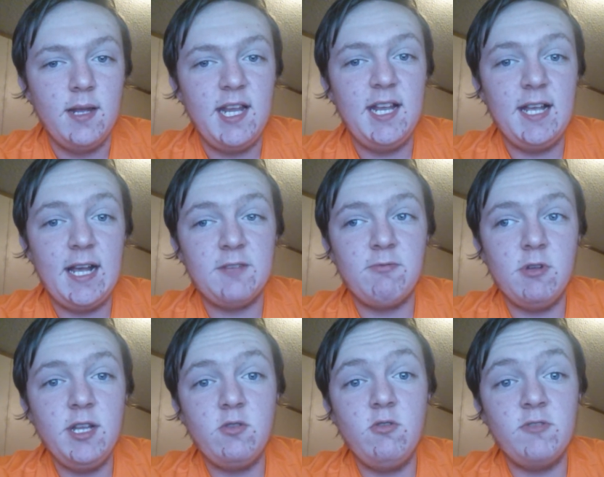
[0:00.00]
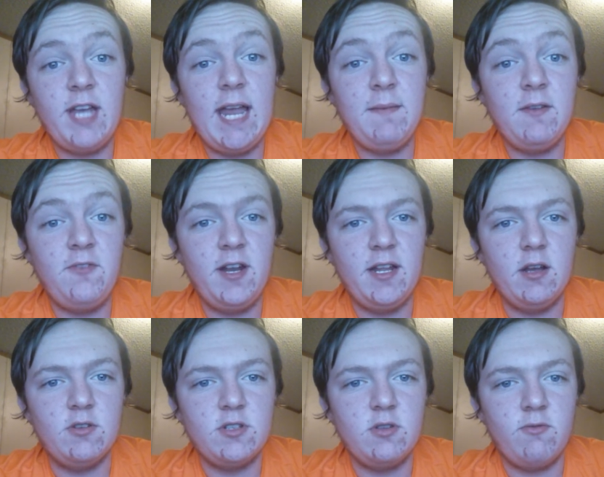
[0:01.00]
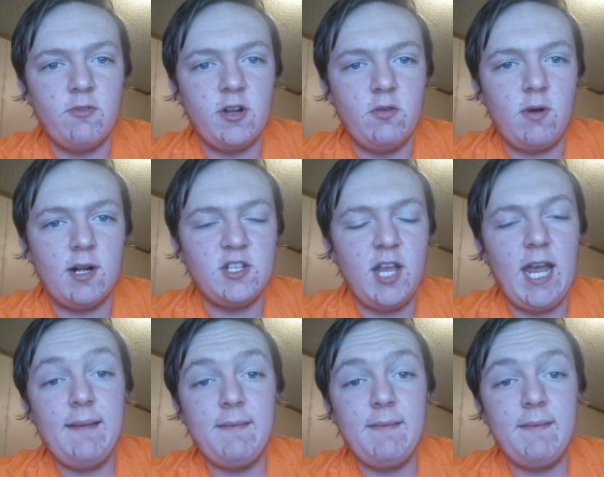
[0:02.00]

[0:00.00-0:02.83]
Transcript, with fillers: He has really cool gaming videos to for you to watch,